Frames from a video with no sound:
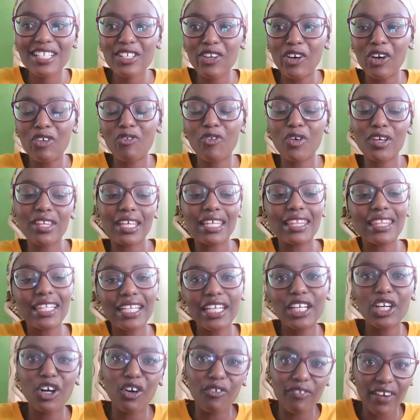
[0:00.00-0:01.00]
not for the
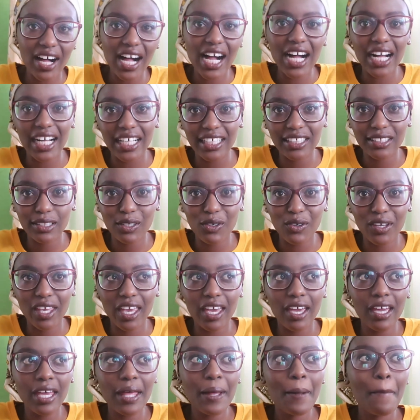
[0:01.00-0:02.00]
three of us,
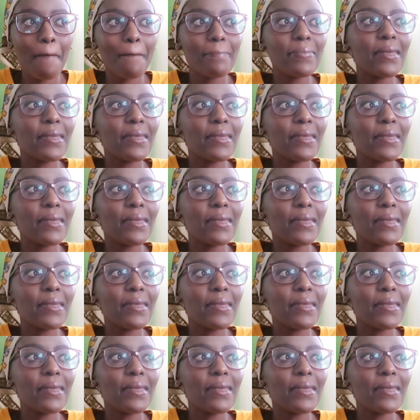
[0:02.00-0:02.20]
okay?